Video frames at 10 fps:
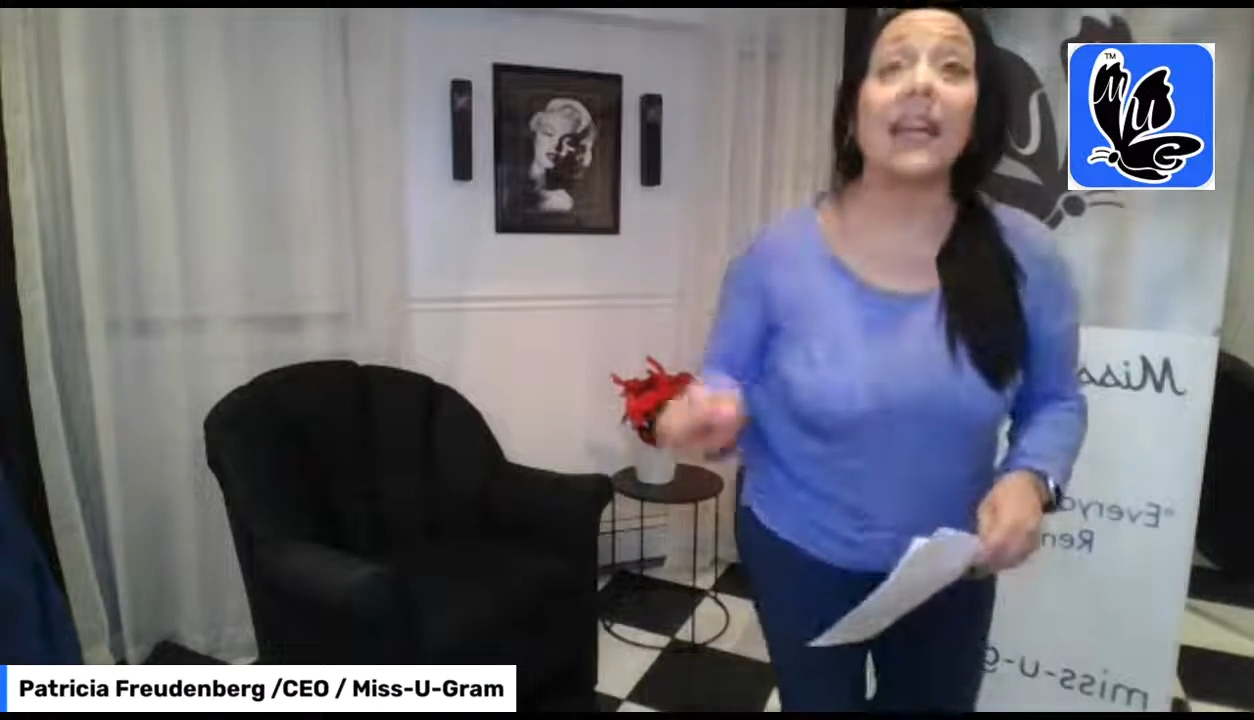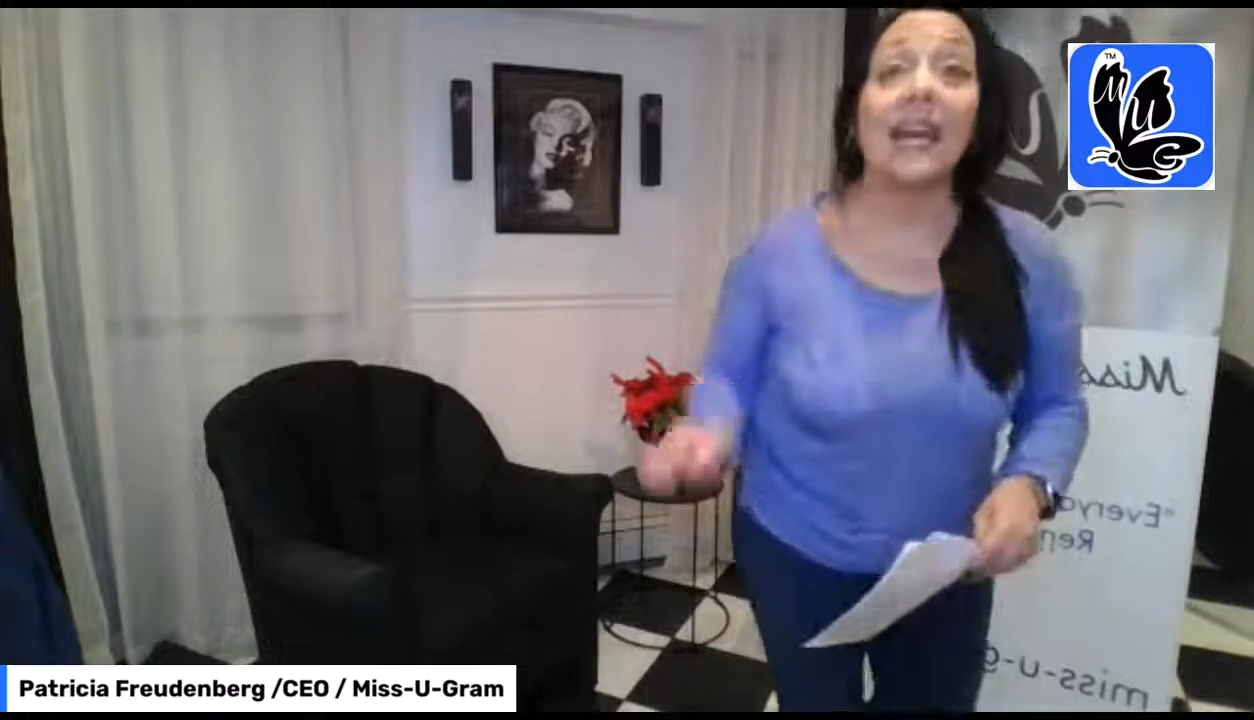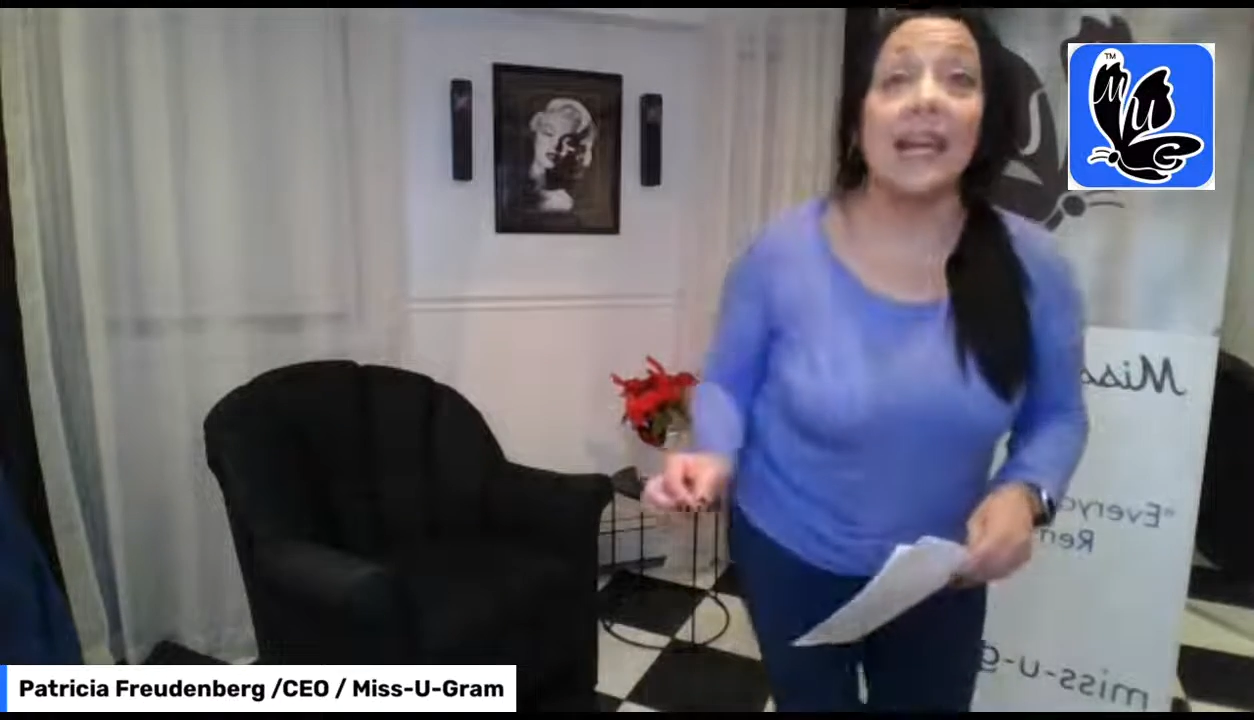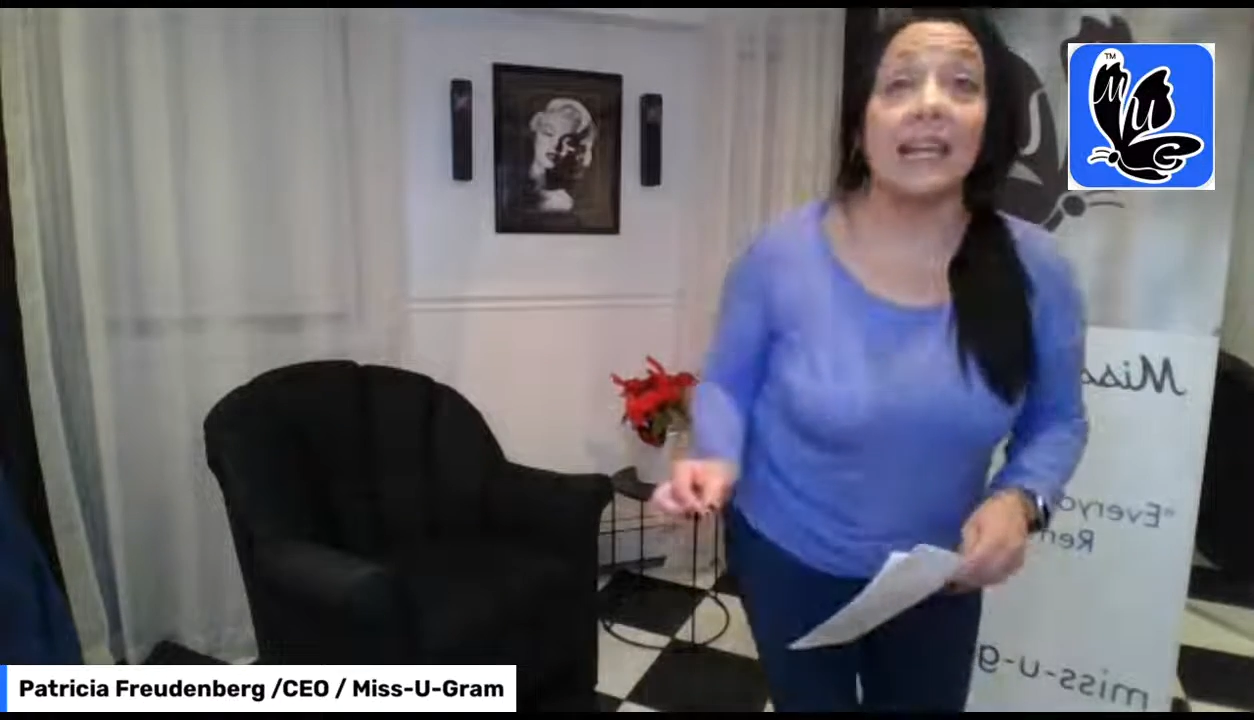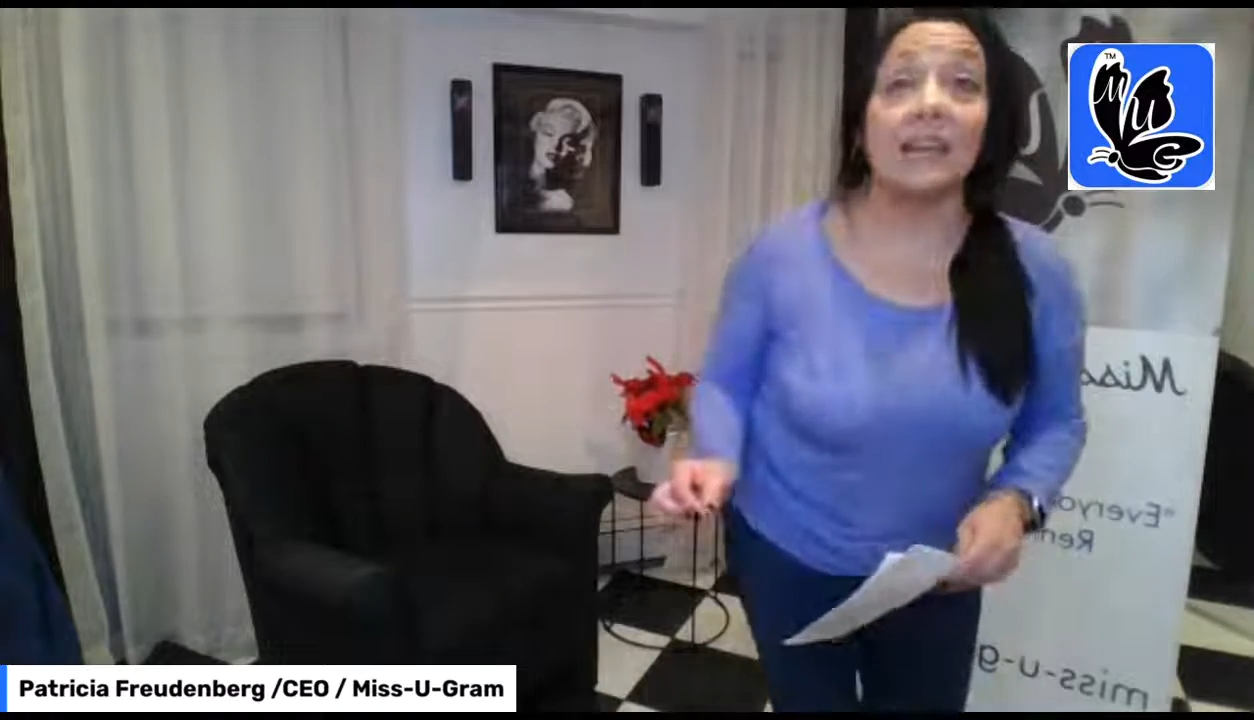
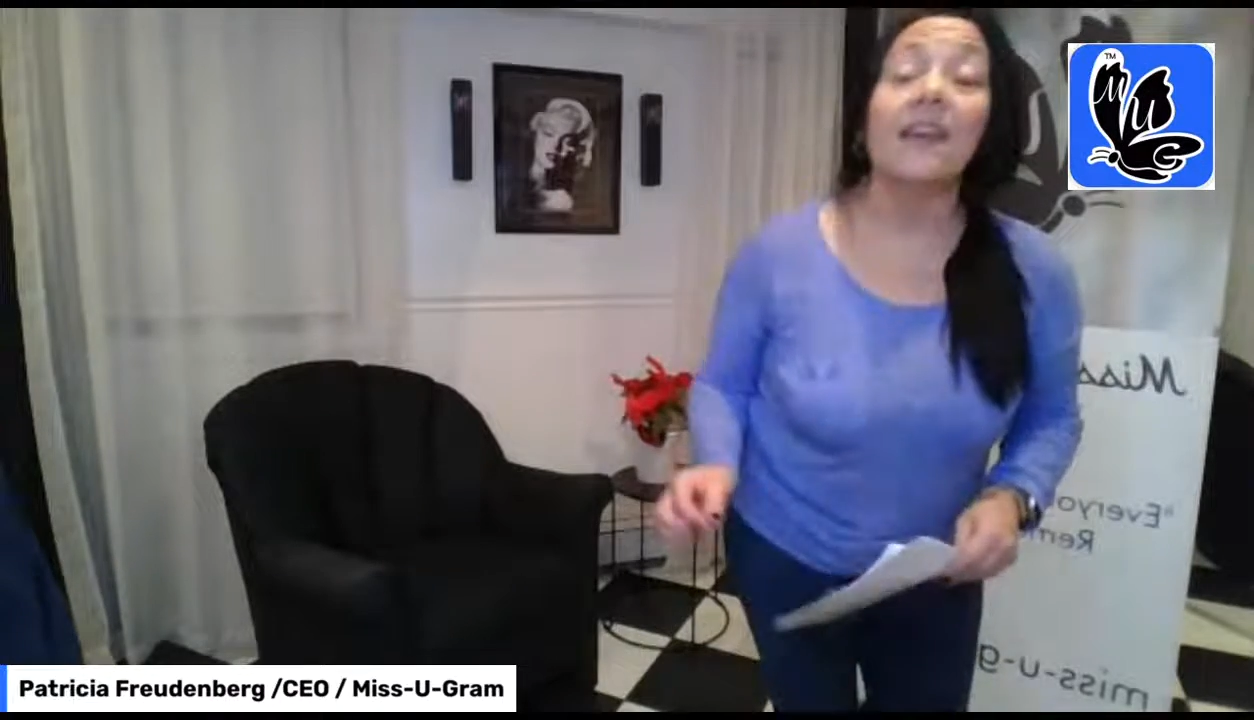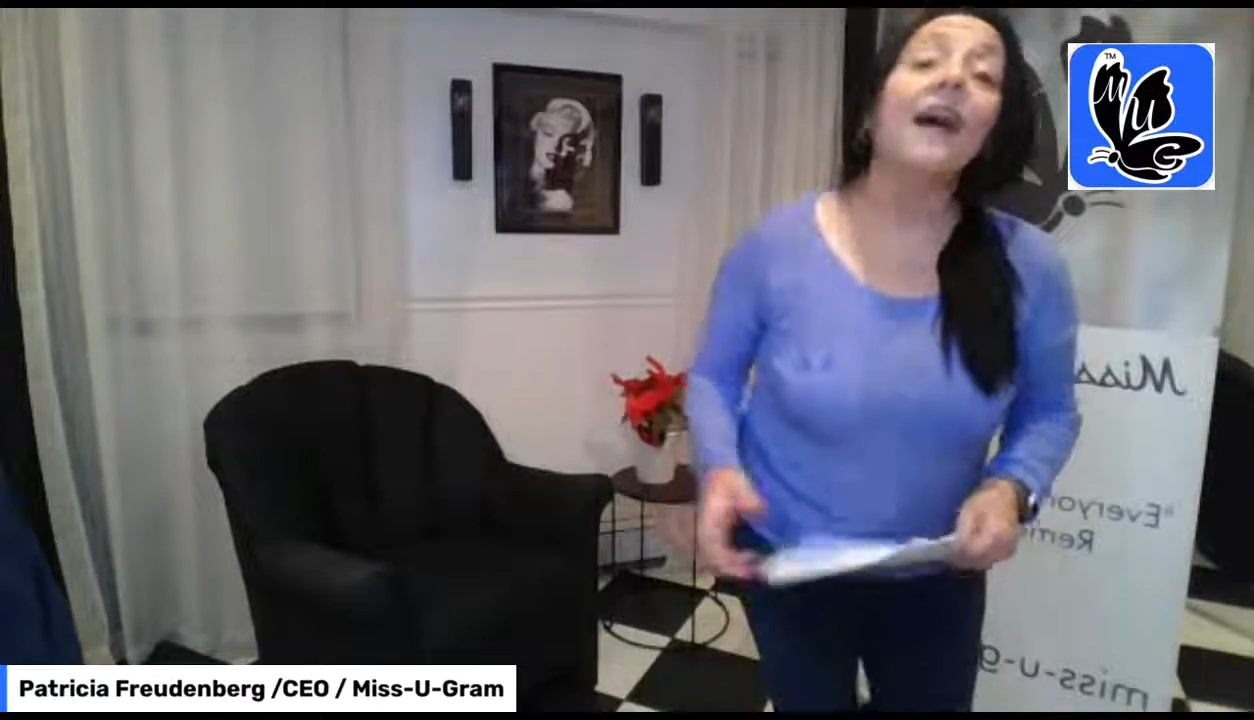aid.